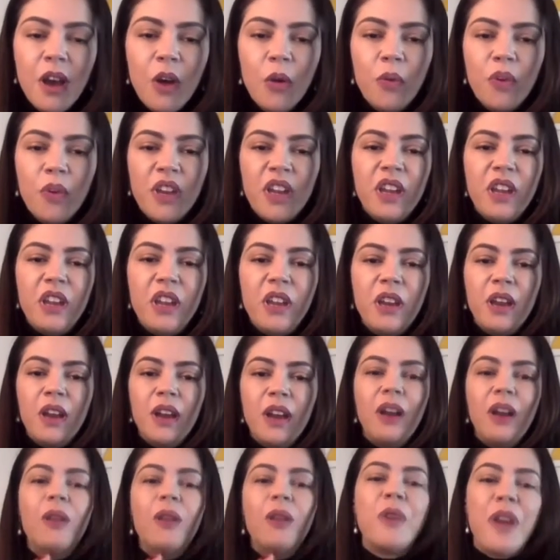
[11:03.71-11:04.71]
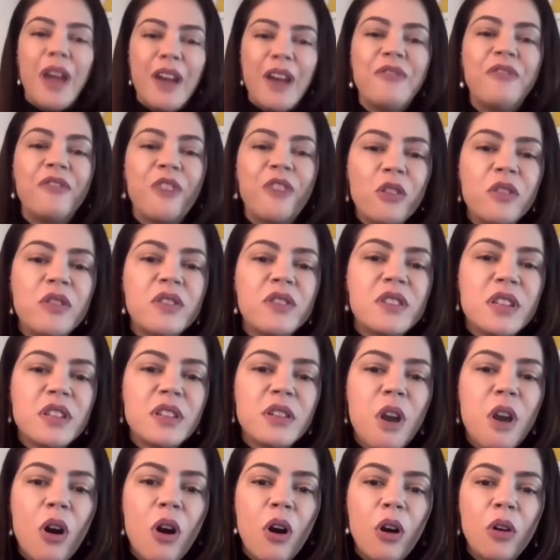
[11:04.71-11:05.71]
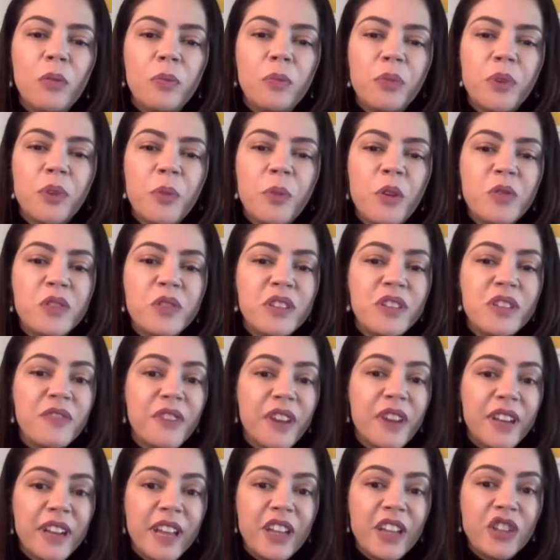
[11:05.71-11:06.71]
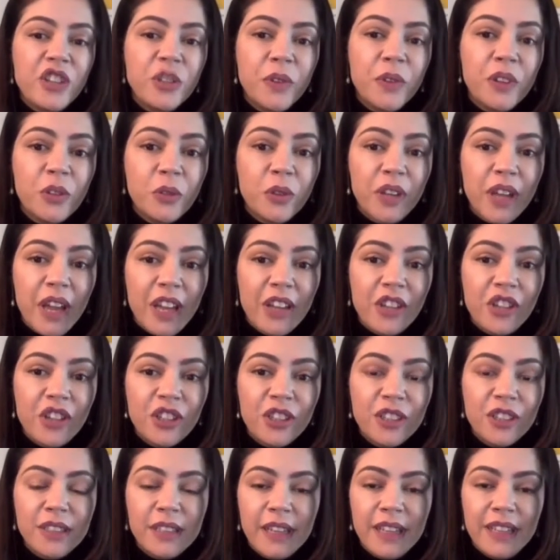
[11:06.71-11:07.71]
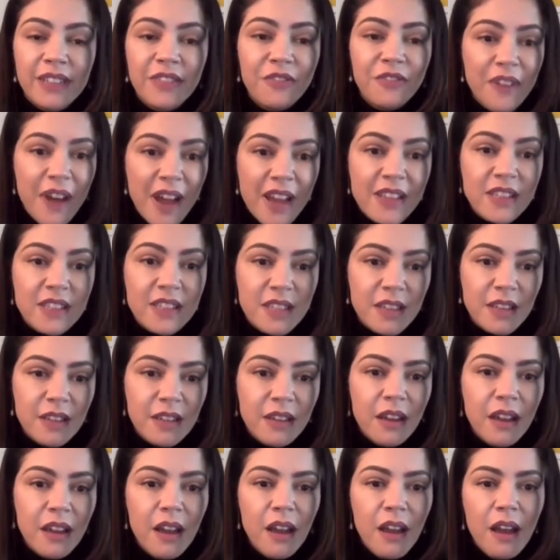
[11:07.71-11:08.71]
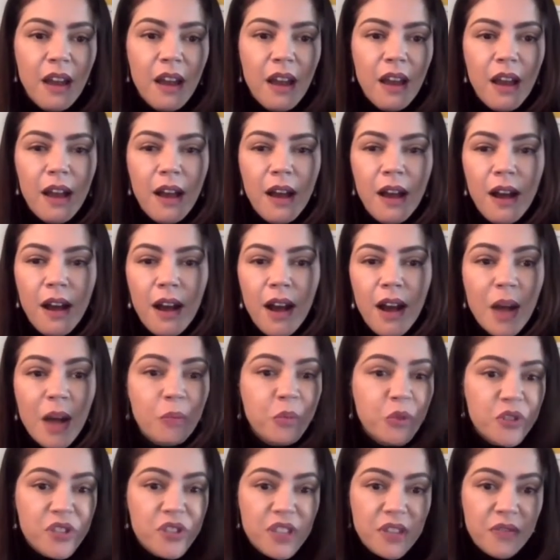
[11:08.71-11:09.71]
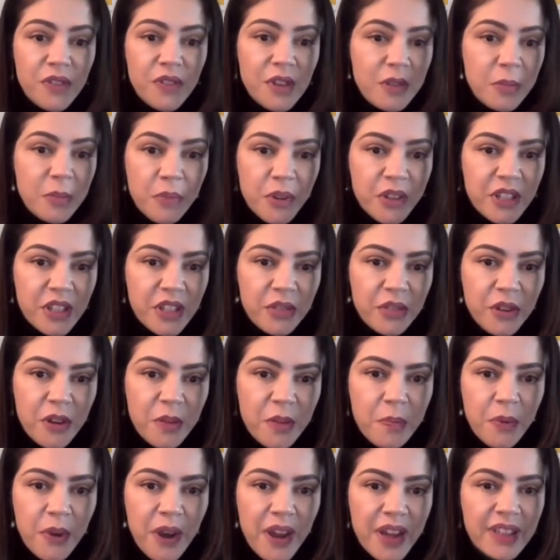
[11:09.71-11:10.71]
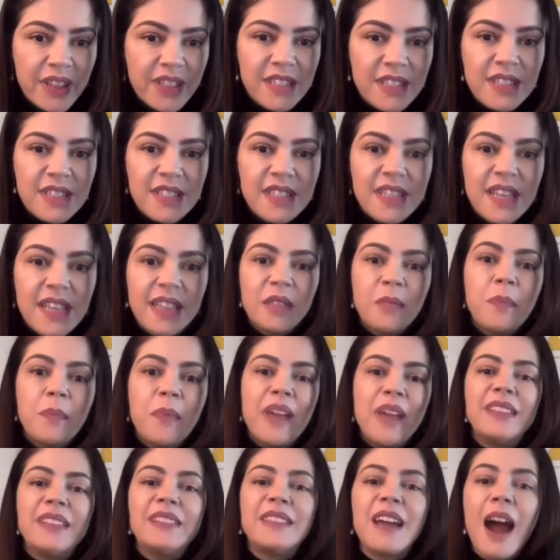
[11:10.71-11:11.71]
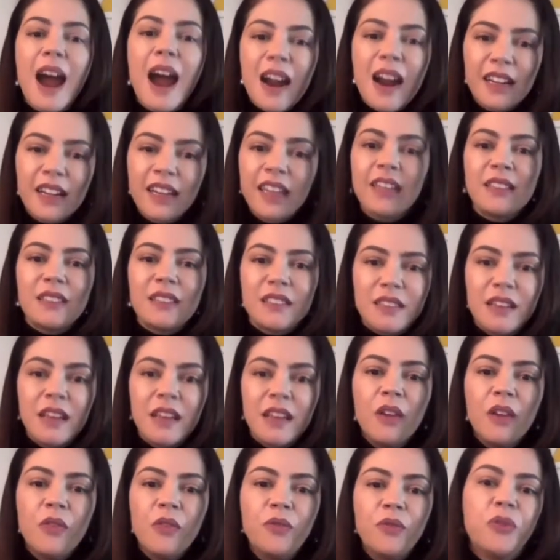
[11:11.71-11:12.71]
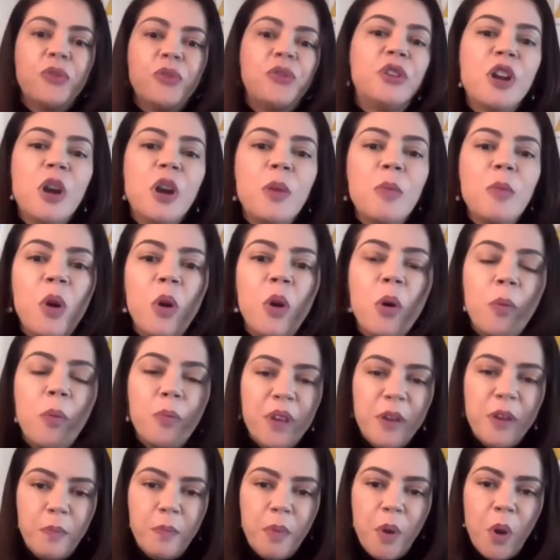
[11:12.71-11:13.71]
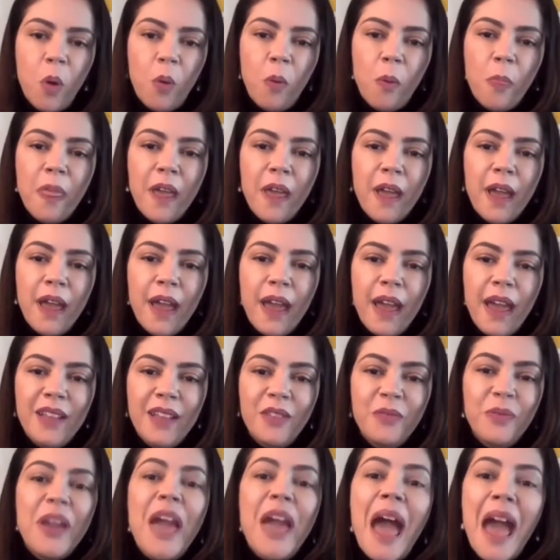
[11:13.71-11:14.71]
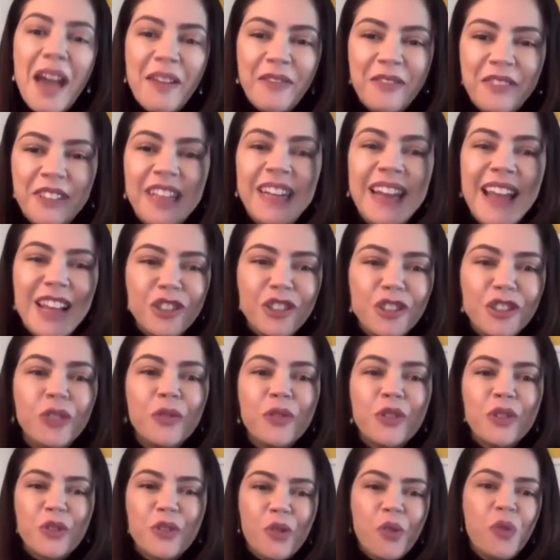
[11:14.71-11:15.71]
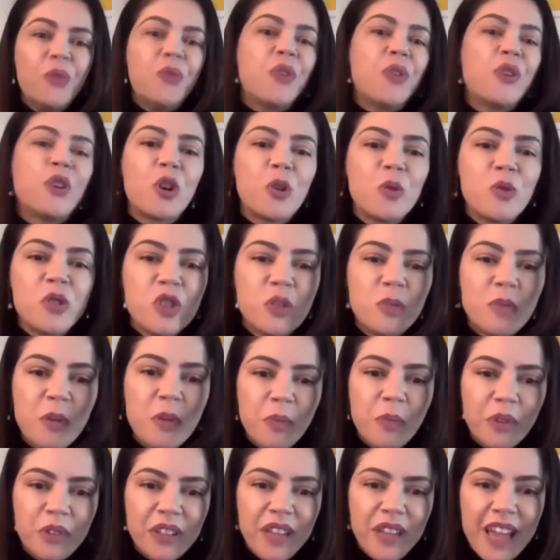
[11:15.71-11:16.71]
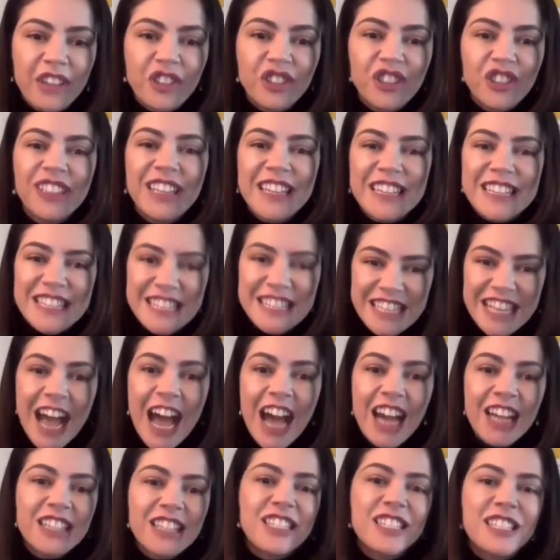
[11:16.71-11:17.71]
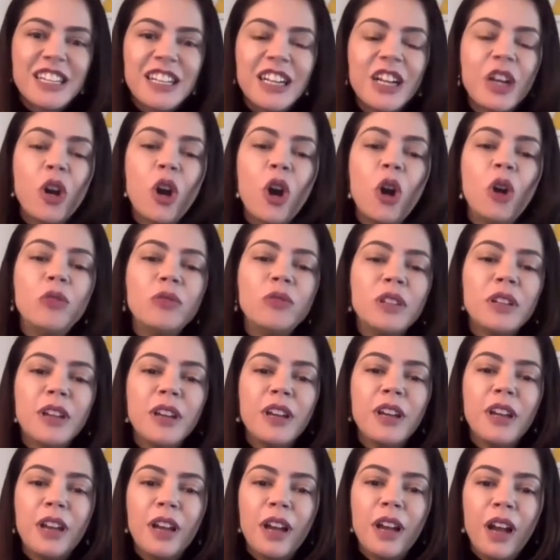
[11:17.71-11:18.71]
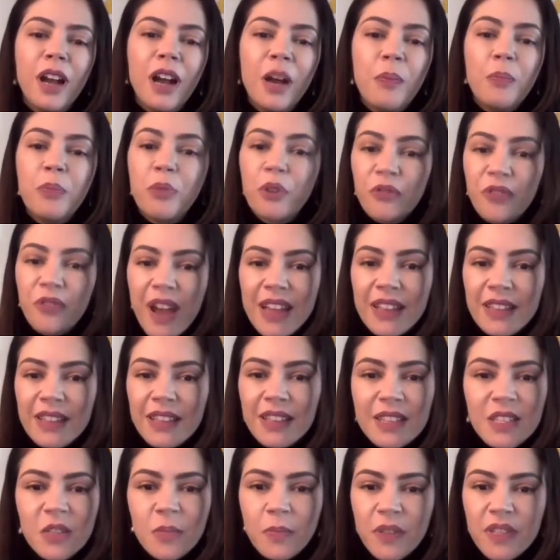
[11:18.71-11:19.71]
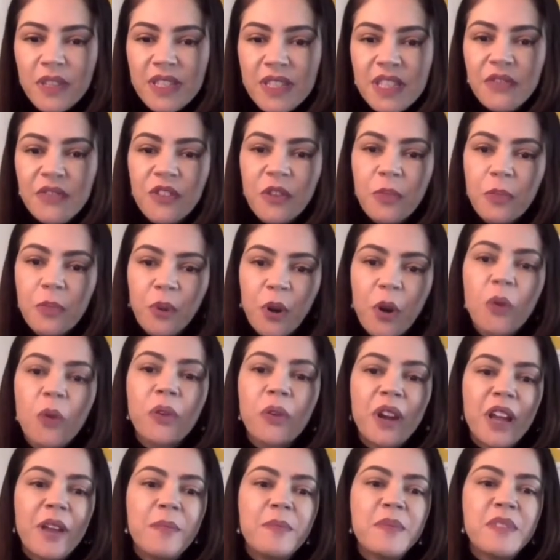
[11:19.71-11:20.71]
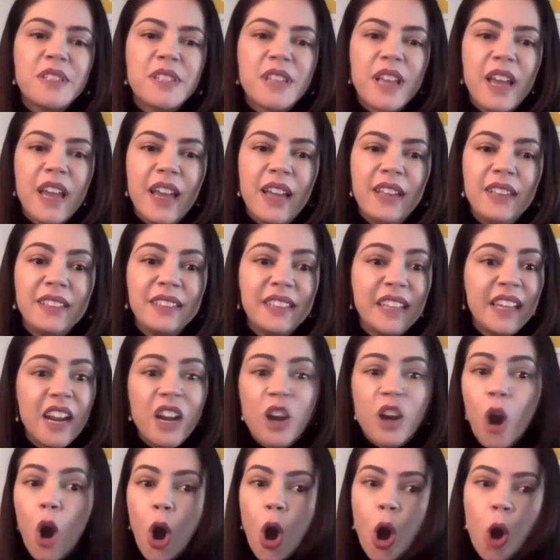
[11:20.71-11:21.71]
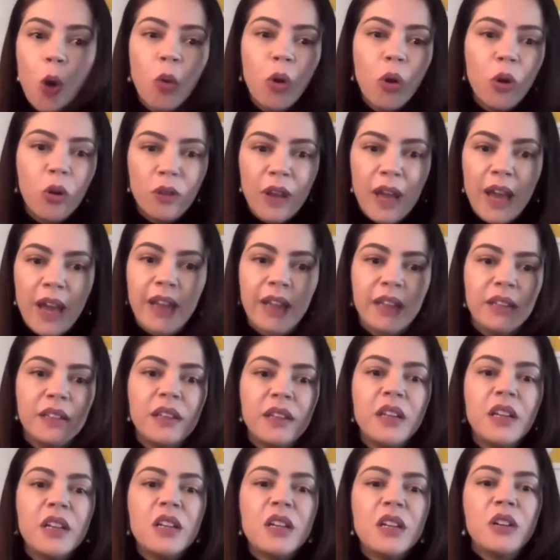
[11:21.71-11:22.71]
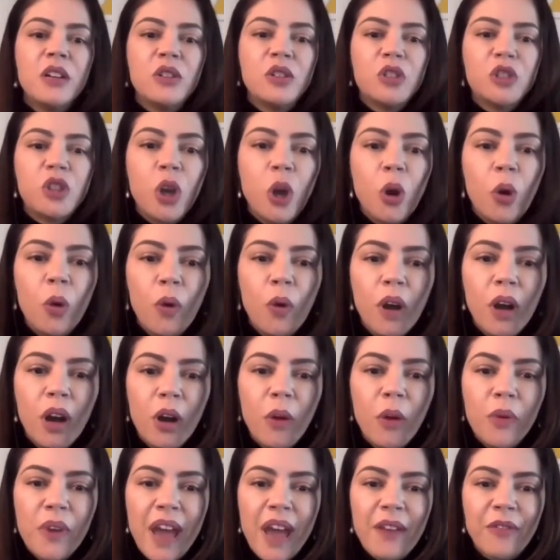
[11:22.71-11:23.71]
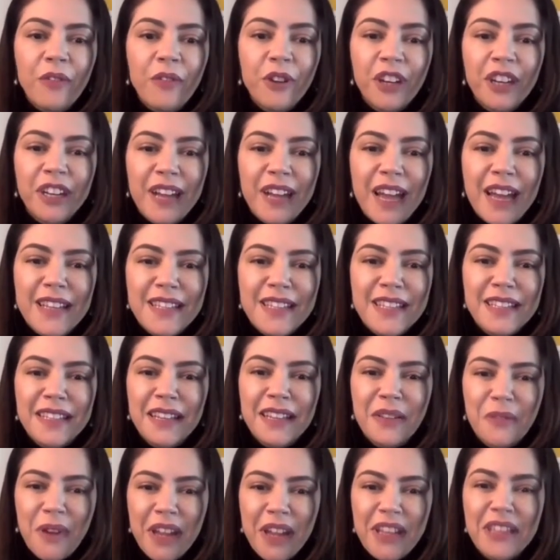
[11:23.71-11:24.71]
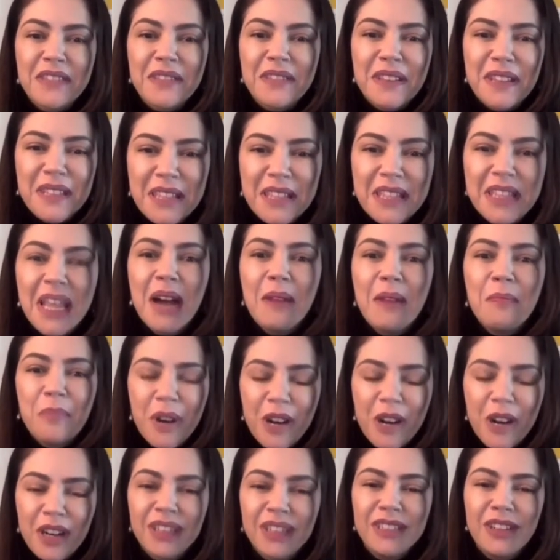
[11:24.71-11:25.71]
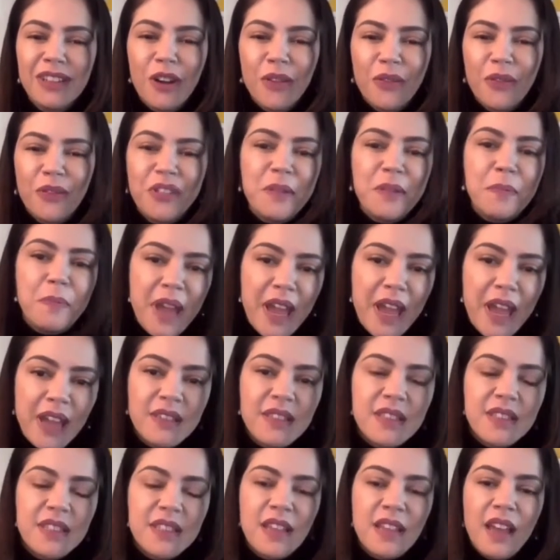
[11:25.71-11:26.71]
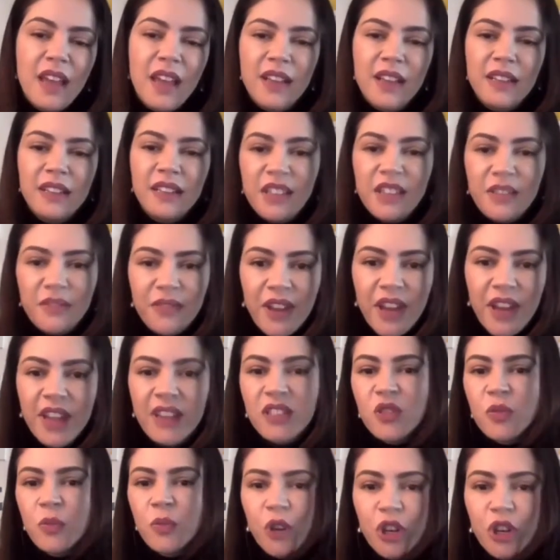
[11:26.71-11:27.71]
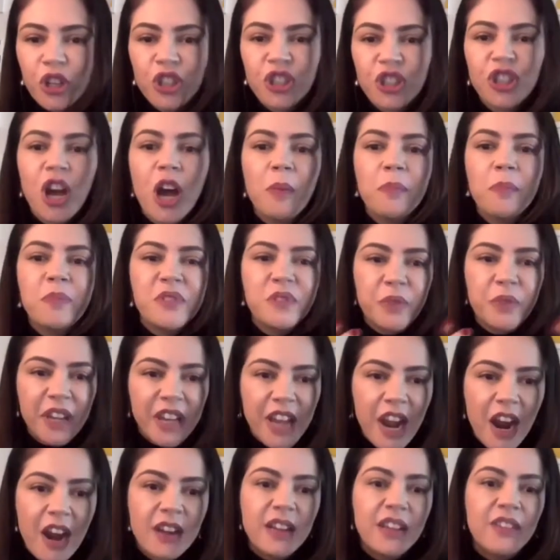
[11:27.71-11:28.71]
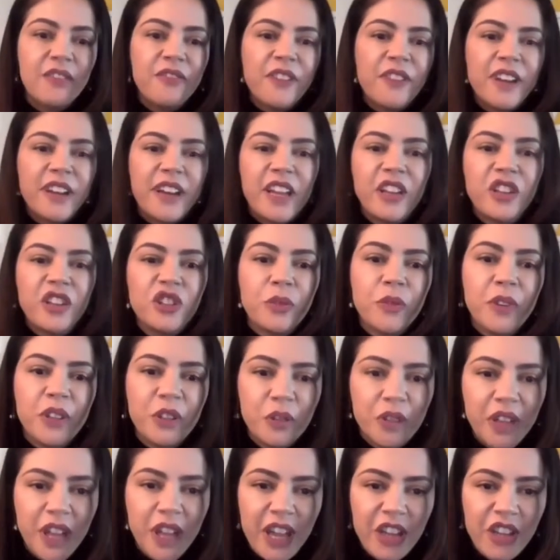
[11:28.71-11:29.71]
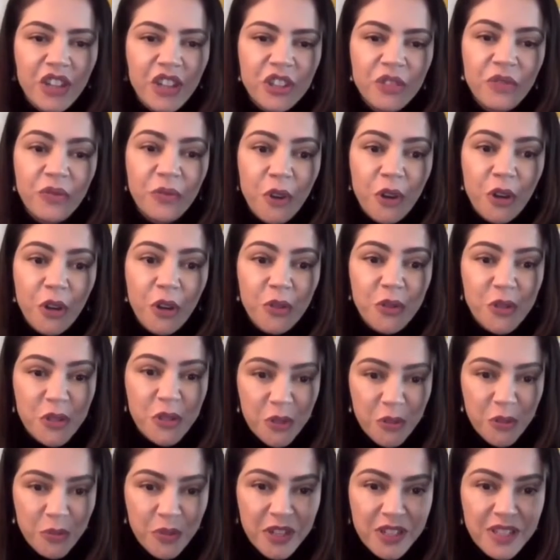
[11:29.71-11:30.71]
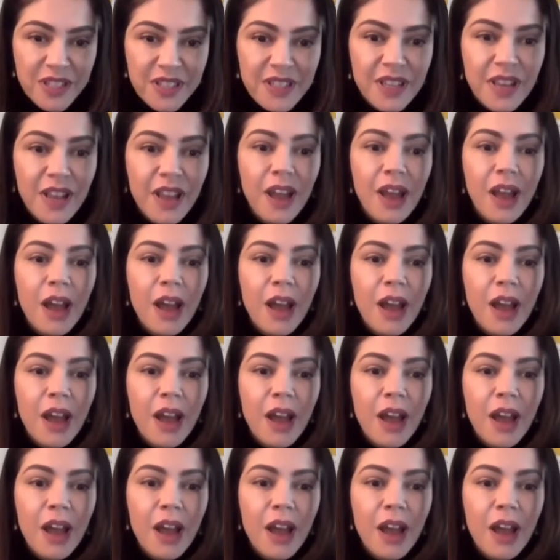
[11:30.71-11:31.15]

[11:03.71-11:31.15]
Mm. We, we have focusing on promoting financial education and fighting uh, abusive and predatory practices that may target vulnerable people. And we have the National School for Consumer Protection inside Senacon, uh, providing specific programs and they are all online. So uh, we have organized a great number of debates and events, workshops regarding financial education for consumers.